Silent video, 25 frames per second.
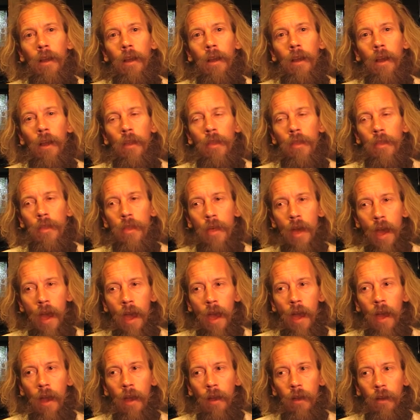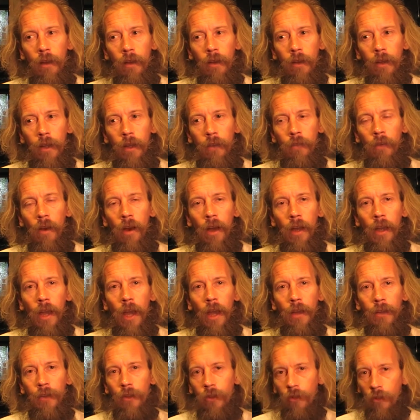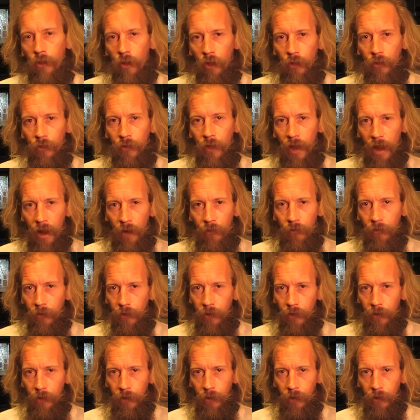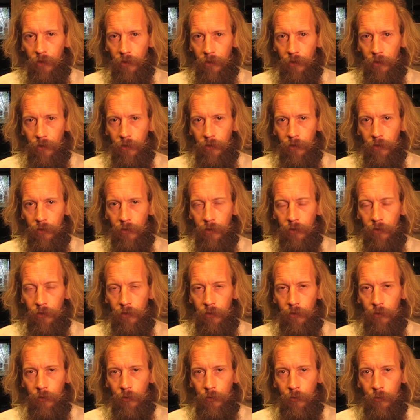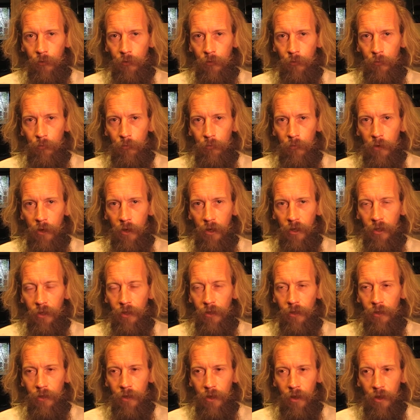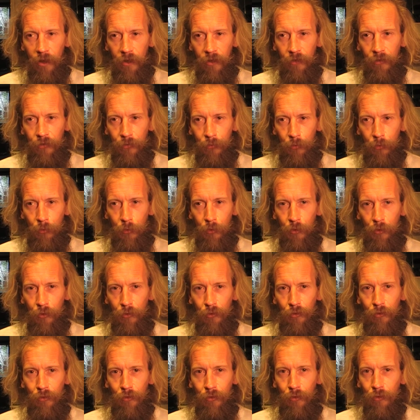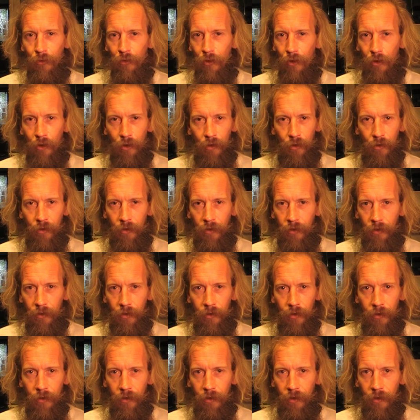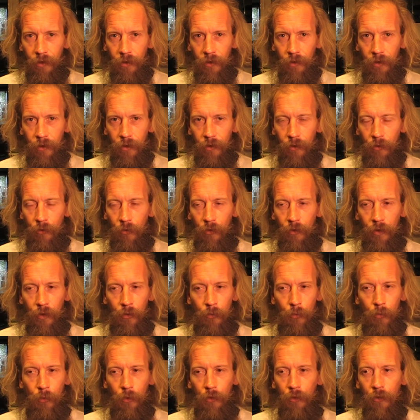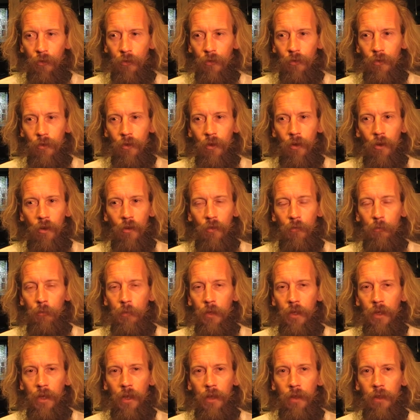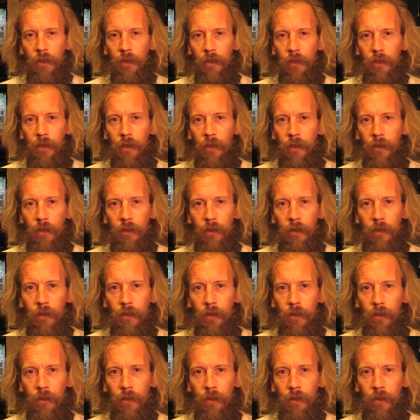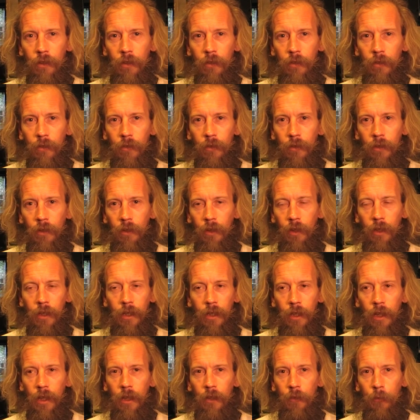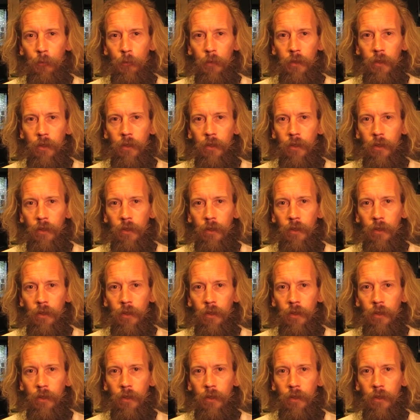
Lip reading: And that, if I hadn't have gone to Africa, my life would not have been anything like it has been.